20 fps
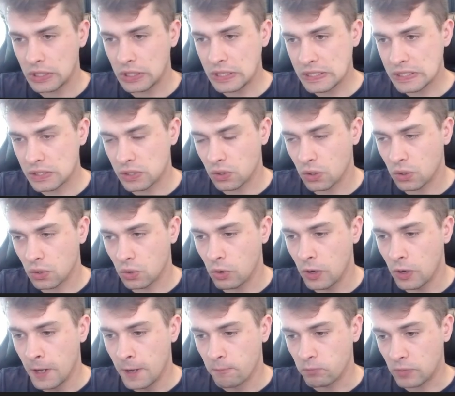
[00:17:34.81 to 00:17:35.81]
so
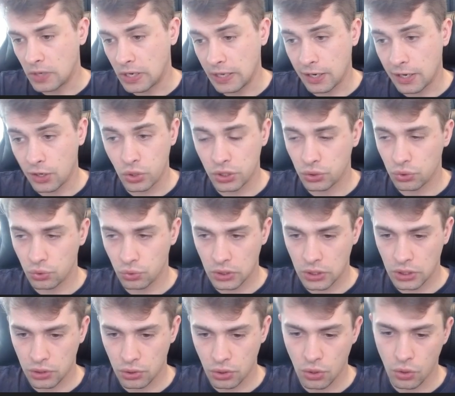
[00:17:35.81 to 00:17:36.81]
I agreed to the
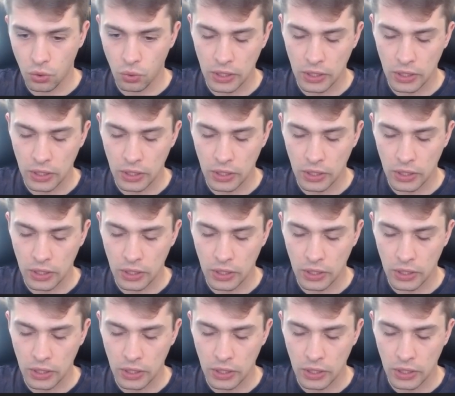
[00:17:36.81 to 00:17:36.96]
draw.